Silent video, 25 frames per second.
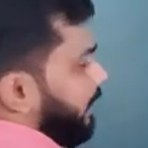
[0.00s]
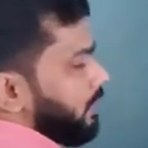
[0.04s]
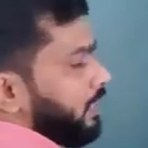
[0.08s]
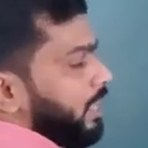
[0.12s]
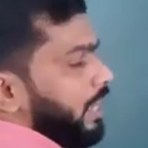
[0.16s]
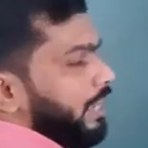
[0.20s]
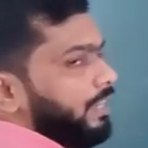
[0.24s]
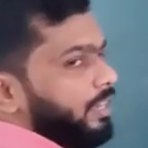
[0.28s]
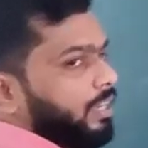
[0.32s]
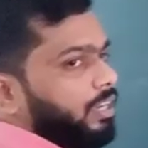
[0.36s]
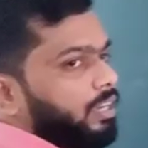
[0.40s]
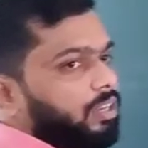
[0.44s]
is
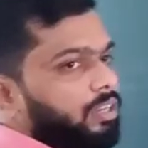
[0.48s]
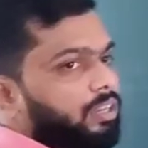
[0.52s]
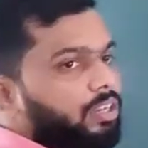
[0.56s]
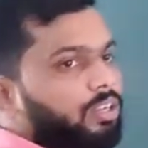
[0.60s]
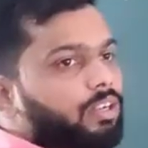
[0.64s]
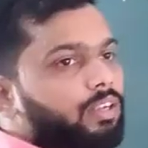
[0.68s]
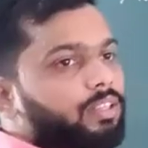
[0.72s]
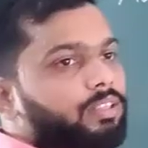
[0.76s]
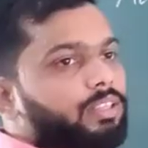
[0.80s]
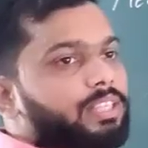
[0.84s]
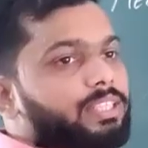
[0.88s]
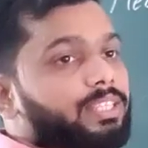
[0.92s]

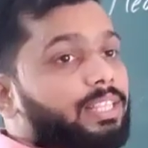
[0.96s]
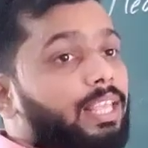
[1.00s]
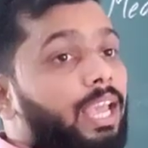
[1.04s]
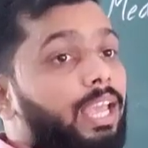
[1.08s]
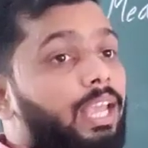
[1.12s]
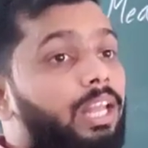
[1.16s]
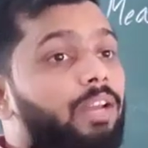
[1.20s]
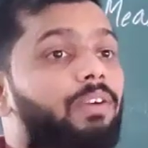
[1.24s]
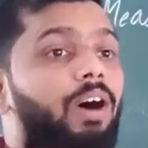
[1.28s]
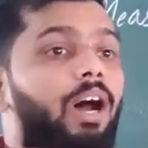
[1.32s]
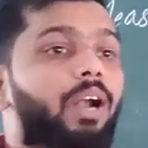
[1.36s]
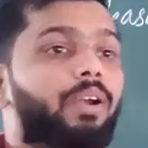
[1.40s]
that the
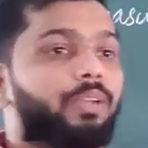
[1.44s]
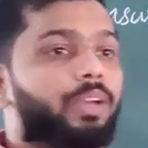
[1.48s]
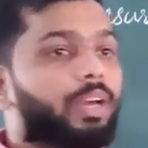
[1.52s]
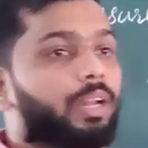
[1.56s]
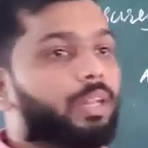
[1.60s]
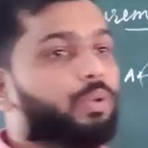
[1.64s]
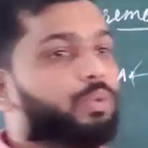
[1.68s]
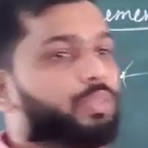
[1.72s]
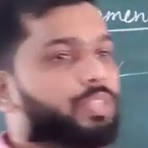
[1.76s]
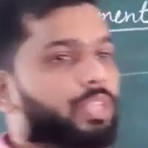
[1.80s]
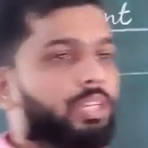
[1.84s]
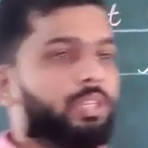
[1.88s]
scale what we are
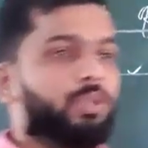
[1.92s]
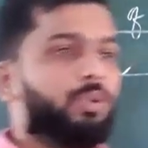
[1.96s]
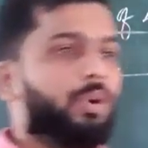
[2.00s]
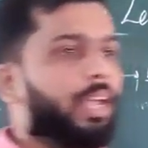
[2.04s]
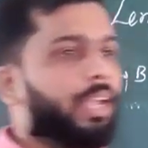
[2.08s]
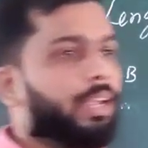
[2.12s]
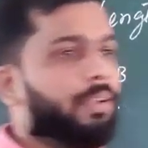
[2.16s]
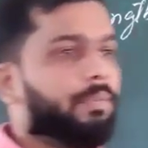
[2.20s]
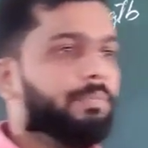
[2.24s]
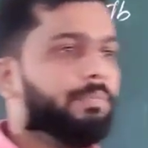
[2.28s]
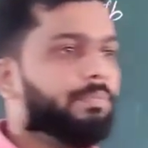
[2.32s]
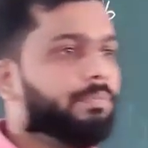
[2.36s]
using
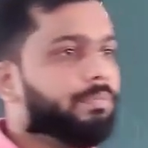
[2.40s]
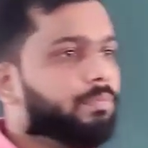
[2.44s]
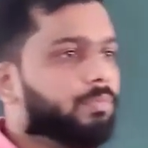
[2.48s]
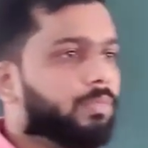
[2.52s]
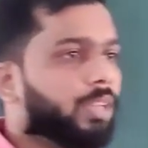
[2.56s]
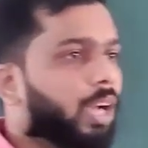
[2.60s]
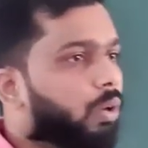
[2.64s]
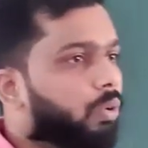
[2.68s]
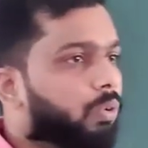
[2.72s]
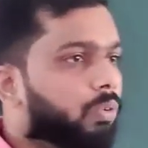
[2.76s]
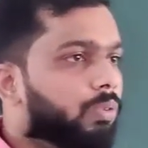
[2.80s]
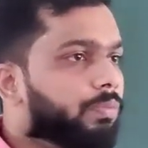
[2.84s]
today.
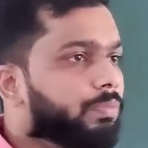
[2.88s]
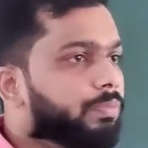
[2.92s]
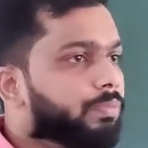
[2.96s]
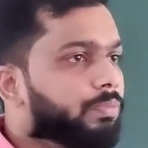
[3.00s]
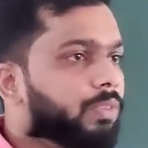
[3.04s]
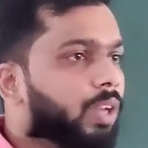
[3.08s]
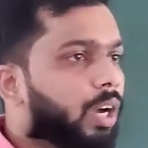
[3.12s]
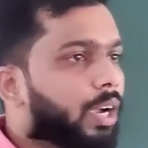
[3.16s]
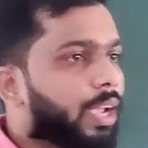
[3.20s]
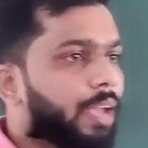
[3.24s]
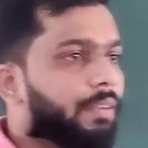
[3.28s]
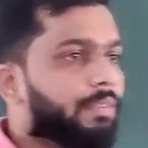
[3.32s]
Now,
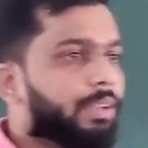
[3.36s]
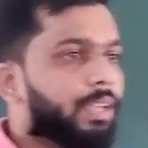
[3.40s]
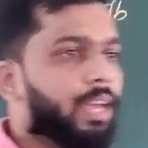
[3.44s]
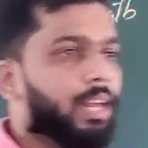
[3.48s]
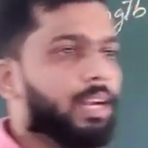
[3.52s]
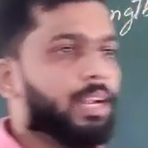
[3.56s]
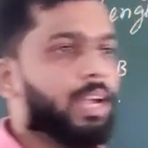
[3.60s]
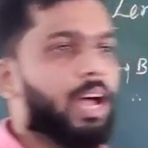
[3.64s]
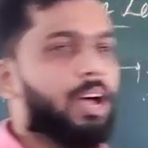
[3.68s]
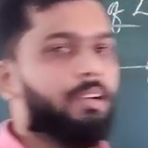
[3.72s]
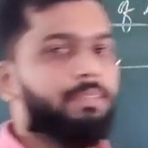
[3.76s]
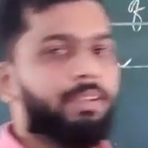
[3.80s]
okay, we
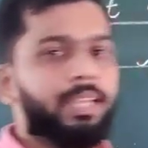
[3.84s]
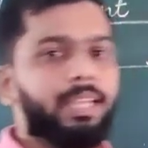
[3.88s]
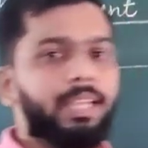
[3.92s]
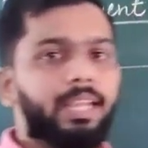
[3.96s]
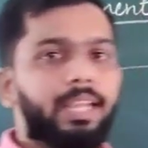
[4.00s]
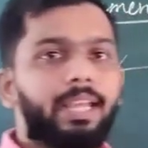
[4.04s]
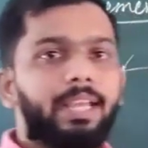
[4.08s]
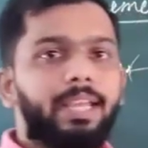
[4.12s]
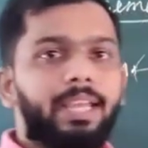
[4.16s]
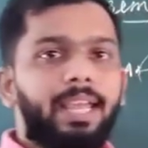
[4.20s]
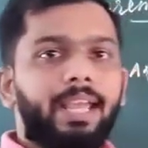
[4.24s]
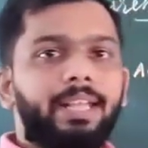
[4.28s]
are
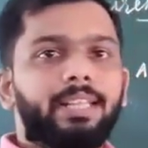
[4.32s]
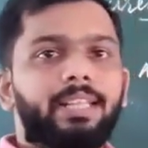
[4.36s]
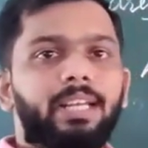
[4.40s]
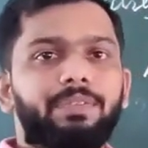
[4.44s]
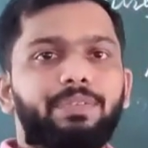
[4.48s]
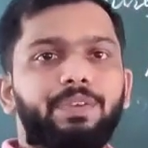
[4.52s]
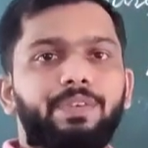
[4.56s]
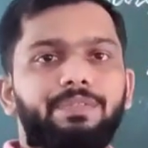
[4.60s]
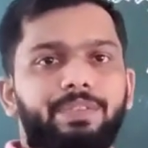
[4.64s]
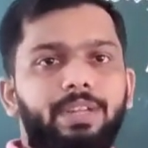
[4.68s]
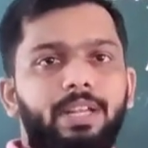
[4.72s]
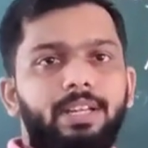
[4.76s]
having either
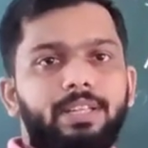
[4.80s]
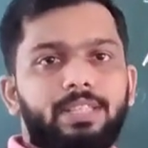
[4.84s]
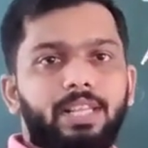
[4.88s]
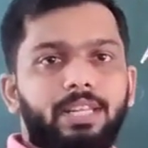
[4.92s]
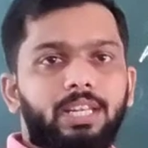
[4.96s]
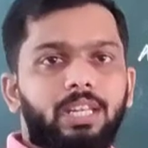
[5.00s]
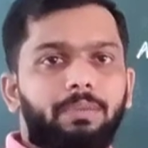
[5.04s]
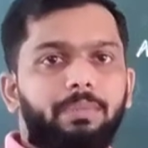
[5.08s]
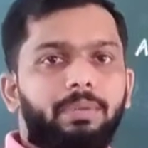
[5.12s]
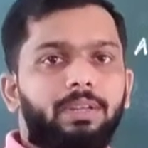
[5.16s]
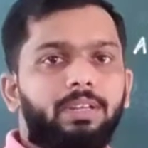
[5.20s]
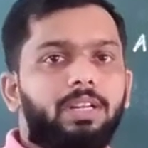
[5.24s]
15
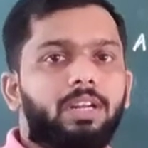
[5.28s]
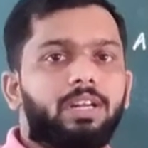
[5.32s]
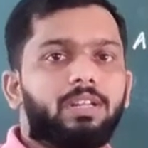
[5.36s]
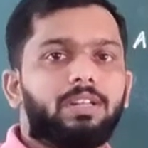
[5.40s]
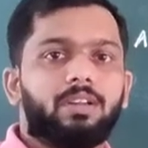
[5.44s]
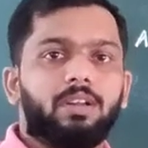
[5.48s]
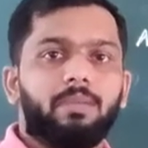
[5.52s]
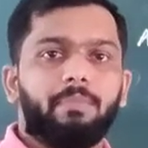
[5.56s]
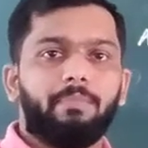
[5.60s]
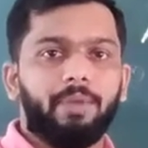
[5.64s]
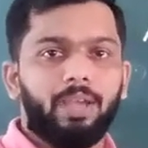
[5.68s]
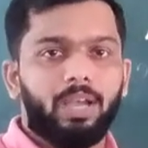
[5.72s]
centimeter
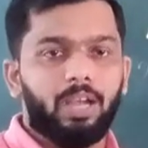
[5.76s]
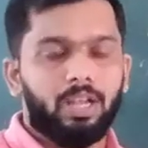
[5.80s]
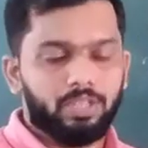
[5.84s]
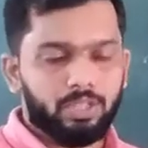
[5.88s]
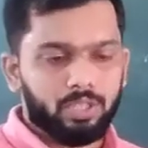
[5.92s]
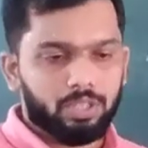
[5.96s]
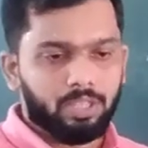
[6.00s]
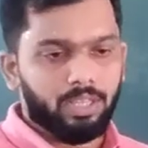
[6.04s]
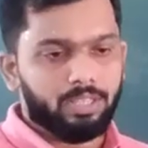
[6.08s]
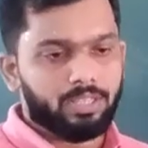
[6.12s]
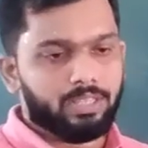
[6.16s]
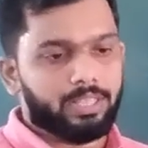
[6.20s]

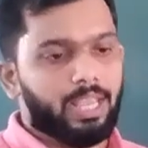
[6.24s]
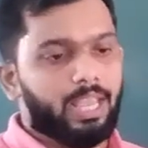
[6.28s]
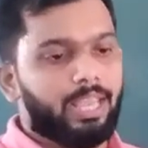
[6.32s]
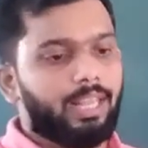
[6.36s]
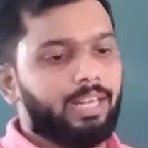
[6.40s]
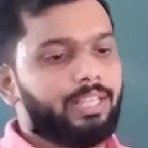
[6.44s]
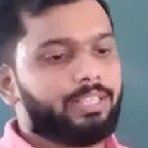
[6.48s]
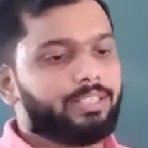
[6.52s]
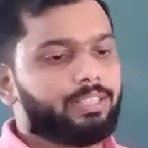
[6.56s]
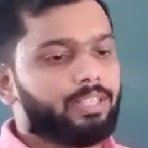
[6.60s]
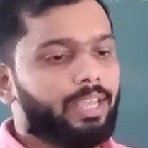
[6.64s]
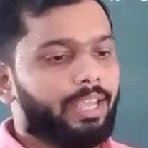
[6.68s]
scale
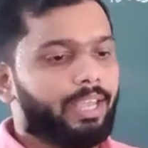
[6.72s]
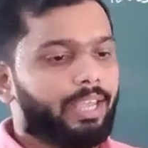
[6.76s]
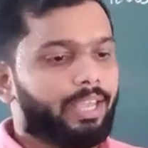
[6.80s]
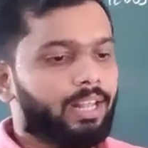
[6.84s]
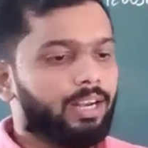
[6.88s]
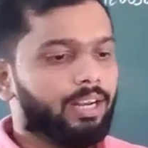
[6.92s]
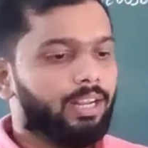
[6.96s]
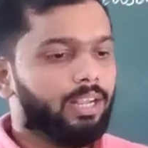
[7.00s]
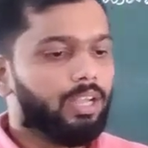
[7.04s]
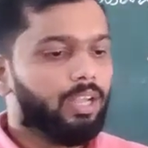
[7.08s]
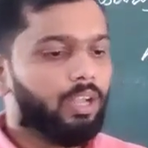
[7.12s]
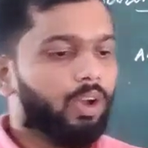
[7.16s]
is
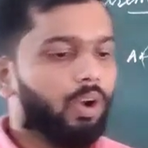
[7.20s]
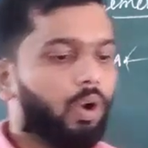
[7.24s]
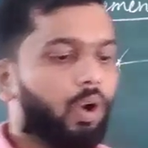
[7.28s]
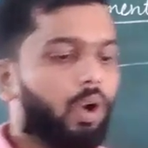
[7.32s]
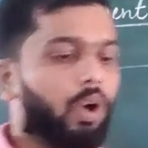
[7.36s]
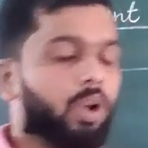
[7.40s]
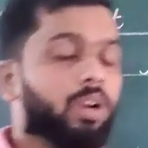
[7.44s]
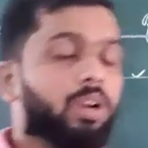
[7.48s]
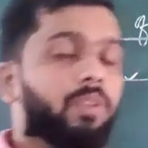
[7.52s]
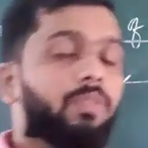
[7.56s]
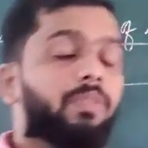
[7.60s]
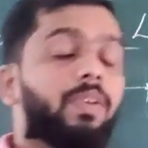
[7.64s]
there,
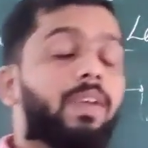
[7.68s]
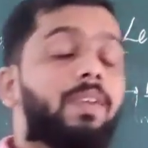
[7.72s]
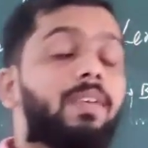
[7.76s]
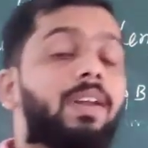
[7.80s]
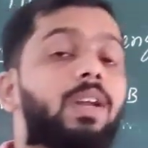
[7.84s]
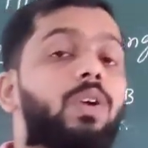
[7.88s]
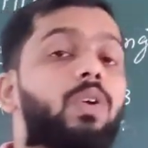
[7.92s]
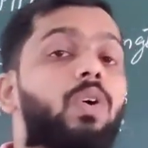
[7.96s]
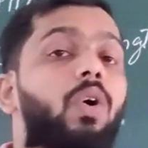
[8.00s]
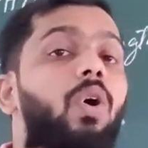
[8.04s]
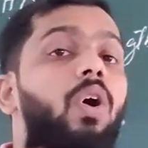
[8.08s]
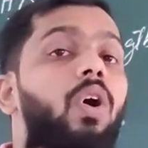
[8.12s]
or we
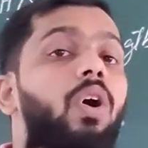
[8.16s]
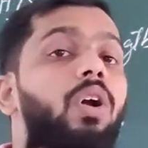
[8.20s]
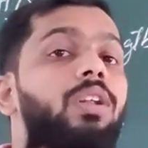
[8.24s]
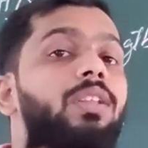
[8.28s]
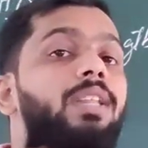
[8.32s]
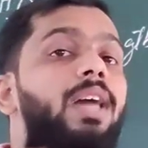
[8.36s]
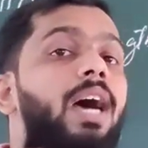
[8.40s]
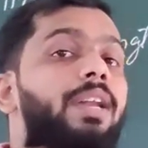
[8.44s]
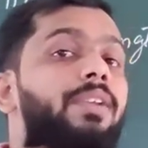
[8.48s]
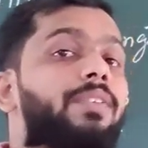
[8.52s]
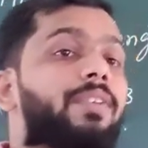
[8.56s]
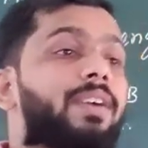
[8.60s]
will call
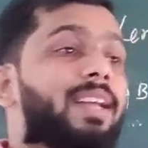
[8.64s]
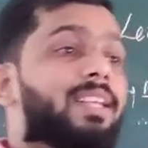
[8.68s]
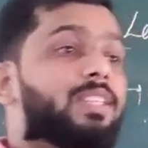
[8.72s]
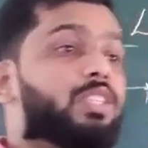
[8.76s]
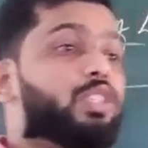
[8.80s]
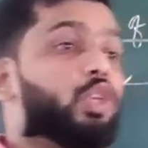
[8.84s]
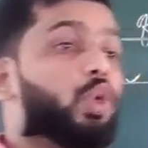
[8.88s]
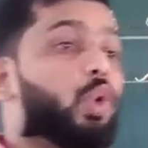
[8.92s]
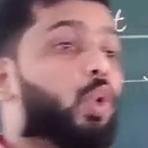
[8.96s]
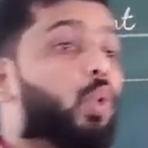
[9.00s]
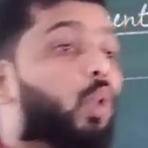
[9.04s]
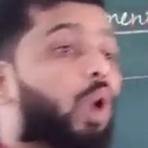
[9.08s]
that one
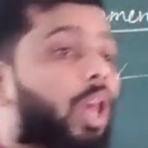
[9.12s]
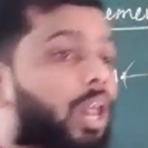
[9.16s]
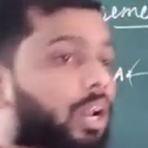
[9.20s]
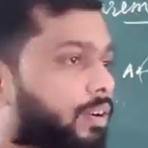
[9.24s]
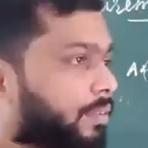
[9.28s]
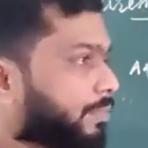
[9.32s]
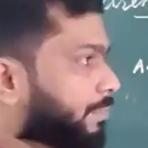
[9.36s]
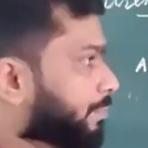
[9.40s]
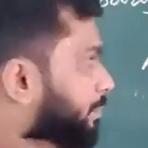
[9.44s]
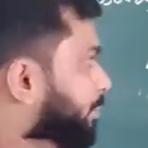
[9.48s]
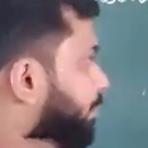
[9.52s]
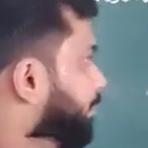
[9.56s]
as a
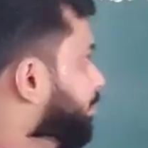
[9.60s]
ruler.